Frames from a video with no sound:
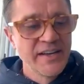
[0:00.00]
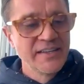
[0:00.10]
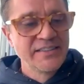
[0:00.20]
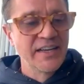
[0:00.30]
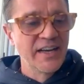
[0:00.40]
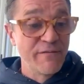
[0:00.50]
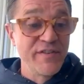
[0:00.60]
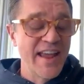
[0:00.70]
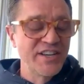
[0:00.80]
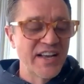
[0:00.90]

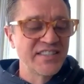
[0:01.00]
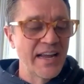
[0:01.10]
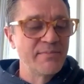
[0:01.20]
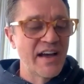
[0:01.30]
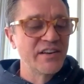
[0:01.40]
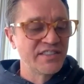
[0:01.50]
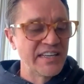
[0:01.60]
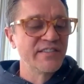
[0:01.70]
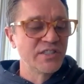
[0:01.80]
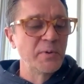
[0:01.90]
VHS tape down to
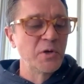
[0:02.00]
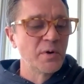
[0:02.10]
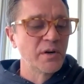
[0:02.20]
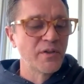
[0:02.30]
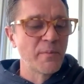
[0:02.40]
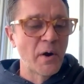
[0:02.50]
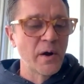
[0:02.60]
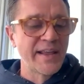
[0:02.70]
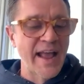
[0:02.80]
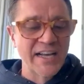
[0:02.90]
Steven Spielberg for the part
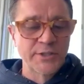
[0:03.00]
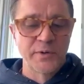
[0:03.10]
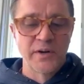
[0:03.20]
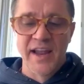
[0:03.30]
of Casper,